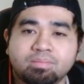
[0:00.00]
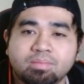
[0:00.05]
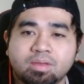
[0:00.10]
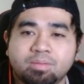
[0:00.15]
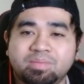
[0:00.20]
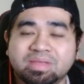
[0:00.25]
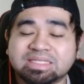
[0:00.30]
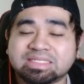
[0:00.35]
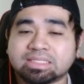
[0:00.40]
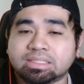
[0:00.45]
A
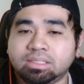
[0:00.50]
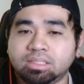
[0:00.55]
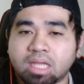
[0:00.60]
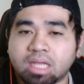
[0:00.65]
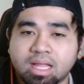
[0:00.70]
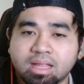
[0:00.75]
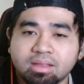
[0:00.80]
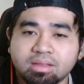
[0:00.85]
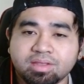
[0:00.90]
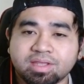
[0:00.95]
Bisque
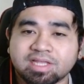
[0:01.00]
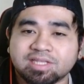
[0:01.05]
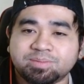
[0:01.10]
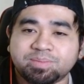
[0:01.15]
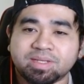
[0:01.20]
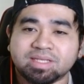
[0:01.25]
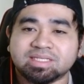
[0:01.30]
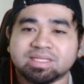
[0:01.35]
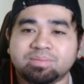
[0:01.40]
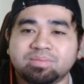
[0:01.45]
Doll, you can
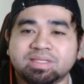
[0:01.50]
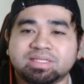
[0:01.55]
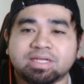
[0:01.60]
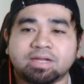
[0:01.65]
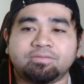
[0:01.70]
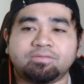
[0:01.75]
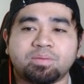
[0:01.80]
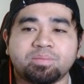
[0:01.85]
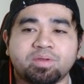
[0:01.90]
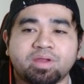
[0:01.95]
spell summon this
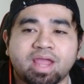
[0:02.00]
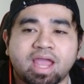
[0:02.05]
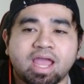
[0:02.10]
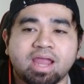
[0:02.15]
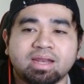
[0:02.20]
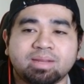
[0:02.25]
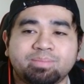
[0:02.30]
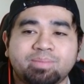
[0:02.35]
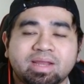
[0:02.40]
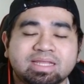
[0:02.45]
card from your
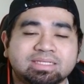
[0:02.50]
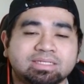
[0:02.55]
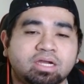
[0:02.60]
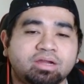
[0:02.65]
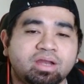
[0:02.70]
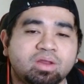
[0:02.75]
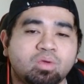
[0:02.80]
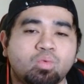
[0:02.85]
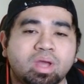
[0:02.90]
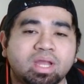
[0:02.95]
hand by
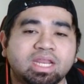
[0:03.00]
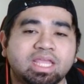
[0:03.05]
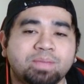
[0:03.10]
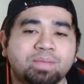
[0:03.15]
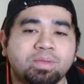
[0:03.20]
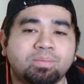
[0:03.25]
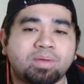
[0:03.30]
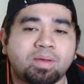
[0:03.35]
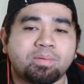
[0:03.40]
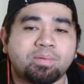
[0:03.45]
discarding one
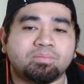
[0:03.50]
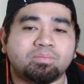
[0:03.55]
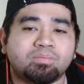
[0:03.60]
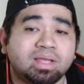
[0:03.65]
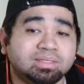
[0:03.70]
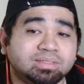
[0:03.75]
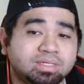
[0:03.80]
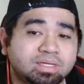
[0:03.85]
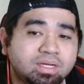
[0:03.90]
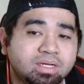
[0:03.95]
Gimmick Puppet
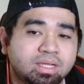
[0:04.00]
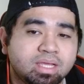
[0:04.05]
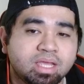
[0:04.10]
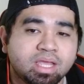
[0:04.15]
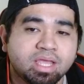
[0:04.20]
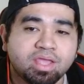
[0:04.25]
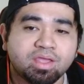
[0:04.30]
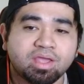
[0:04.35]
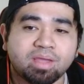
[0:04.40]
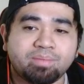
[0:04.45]
monster.
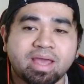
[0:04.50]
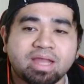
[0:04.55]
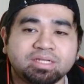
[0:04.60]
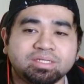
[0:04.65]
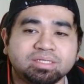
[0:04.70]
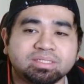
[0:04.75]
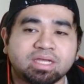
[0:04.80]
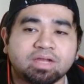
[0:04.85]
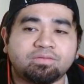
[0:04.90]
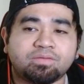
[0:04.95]
You can banish
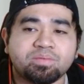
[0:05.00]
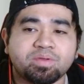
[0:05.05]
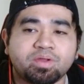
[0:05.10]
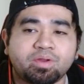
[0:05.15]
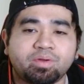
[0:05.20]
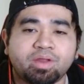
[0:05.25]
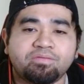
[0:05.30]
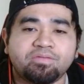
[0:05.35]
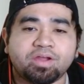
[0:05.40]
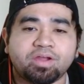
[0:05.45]
this card from your
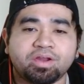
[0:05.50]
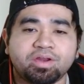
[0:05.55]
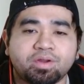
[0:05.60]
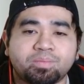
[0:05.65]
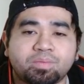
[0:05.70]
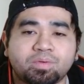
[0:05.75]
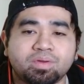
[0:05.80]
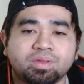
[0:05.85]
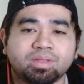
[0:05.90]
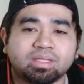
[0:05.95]
graveyard. Your
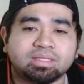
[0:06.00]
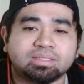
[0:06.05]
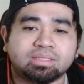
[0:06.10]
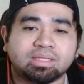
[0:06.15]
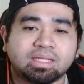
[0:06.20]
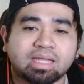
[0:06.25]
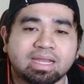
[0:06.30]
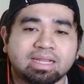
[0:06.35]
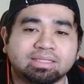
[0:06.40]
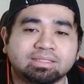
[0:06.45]
opponent
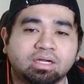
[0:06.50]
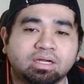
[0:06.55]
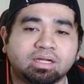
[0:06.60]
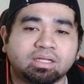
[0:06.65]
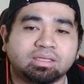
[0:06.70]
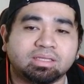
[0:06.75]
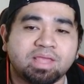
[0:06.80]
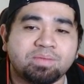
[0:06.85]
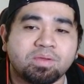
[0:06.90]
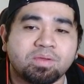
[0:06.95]
cannot
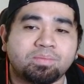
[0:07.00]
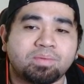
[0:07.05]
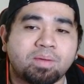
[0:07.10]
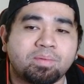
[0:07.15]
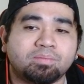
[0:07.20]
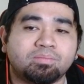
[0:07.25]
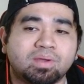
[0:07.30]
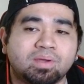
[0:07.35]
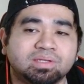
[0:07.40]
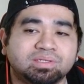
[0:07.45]
target Gimmick
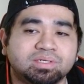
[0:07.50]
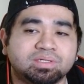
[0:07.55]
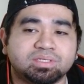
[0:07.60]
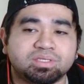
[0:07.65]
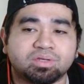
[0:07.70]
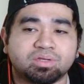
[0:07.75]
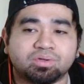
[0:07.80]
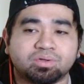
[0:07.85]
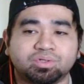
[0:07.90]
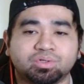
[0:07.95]
Puppet monsters
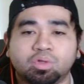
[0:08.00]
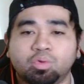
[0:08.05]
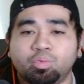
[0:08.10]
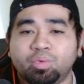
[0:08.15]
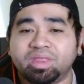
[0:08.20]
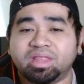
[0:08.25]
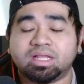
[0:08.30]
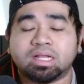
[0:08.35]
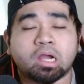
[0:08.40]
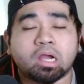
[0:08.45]
you control
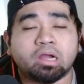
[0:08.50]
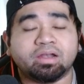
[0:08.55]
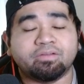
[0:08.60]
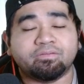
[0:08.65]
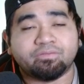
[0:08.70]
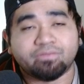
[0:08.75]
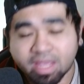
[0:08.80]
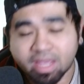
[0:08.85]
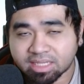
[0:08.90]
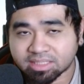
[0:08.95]
with card
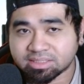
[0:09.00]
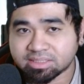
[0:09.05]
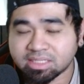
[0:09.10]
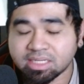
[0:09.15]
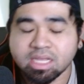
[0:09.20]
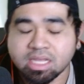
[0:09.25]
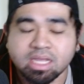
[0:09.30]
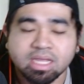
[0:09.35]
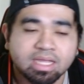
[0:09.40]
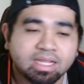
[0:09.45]
effects.
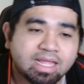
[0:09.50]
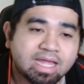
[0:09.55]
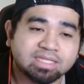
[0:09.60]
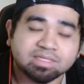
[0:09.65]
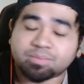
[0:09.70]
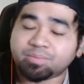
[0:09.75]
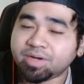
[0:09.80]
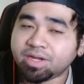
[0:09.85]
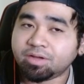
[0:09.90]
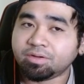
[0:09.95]
That's
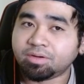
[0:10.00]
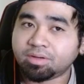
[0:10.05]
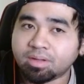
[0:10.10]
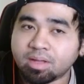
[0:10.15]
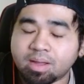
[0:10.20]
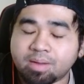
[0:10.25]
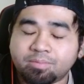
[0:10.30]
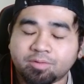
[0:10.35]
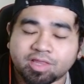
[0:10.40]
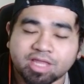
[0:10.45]
a pretty good
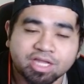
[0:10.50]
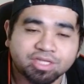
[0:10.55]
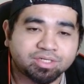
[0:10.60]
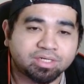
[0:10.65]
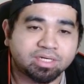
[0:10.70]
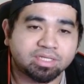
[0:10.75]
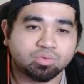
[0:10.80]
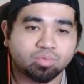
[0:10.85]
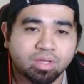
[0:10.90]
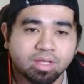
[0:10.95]
protection
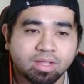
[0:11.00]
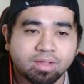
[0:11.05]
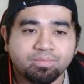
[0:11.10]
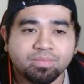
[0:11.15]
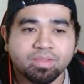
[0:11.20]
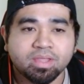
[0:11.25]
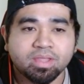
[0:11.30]
as well.